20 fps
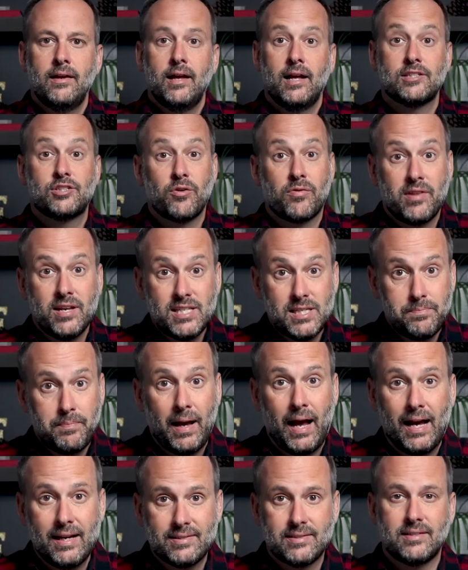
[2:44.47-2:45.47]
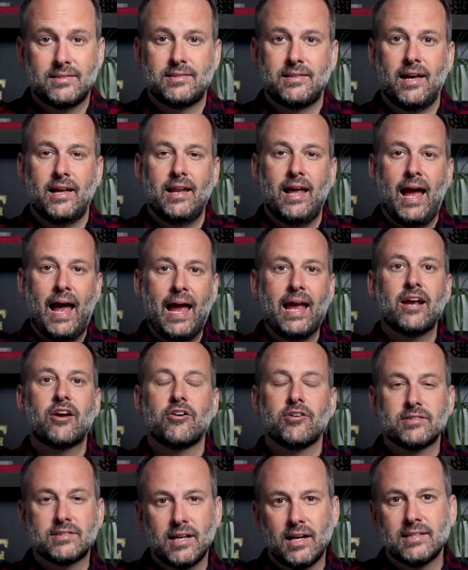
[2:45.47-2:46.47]
And so this passage then
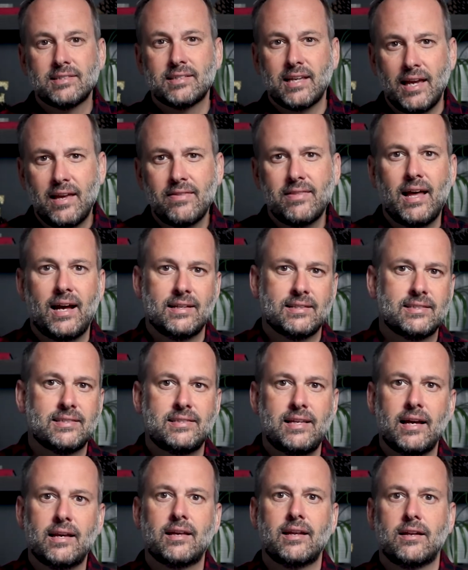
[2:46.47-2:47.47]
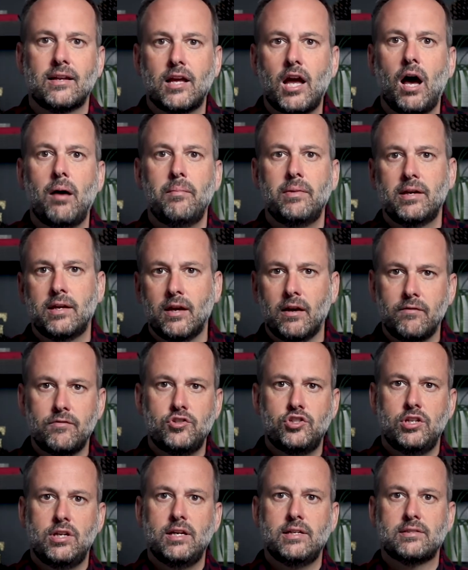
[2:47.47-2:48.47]
anchors us in that second coming of
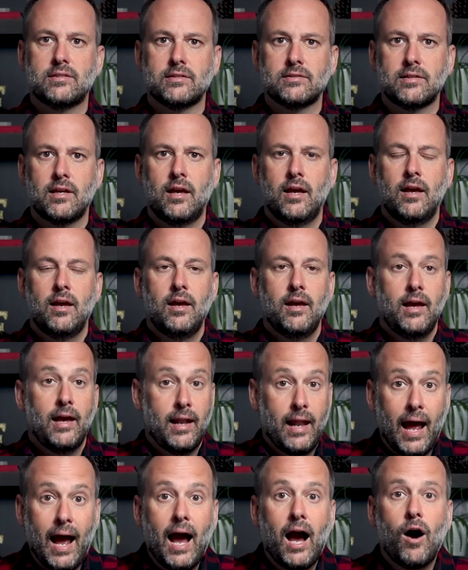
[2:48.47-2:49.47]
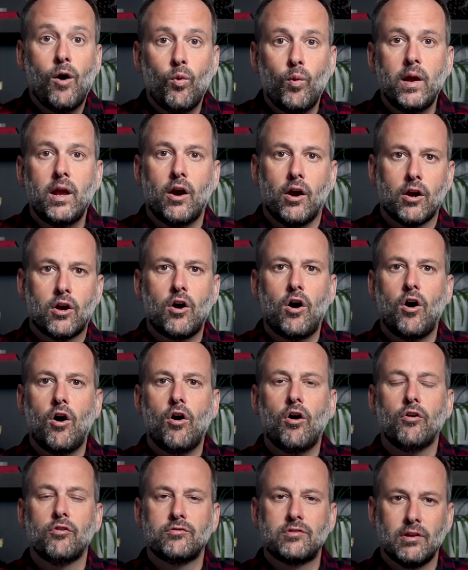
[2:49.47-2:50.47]
Jesus and how we are
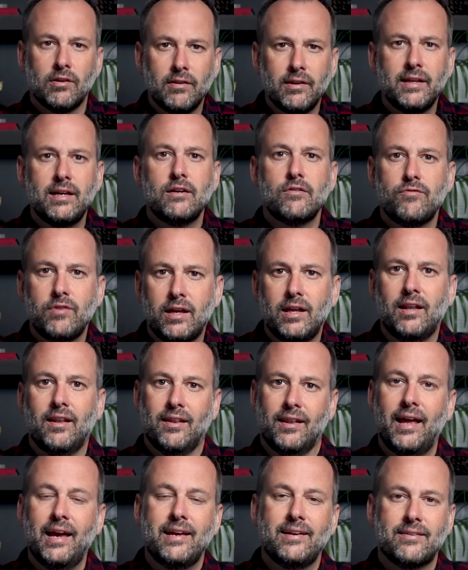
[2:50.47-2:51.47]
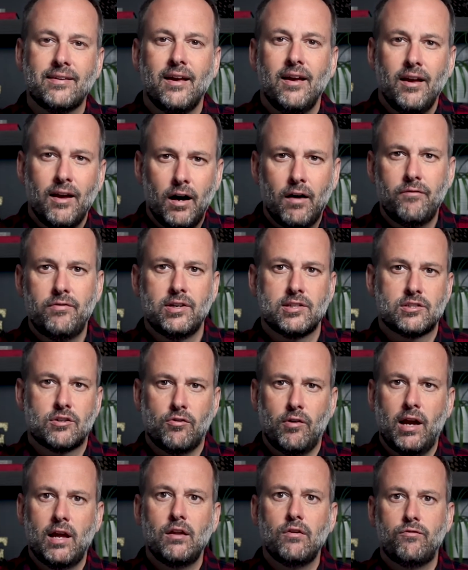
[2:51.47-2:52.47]
called to live in light of this
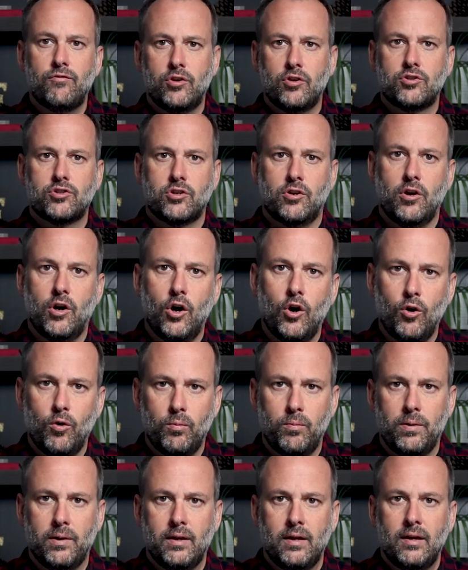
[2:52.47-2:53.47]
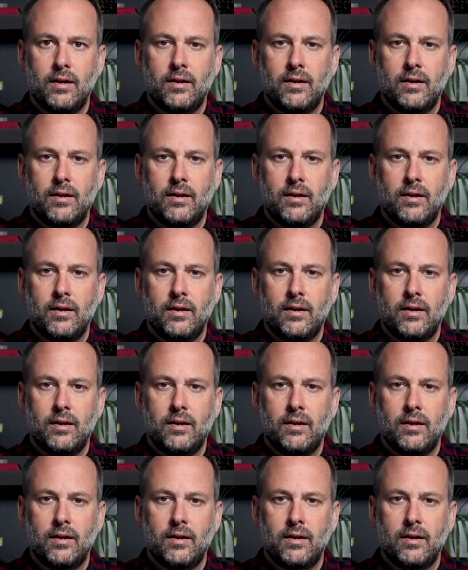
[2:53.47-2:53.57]
great future hope.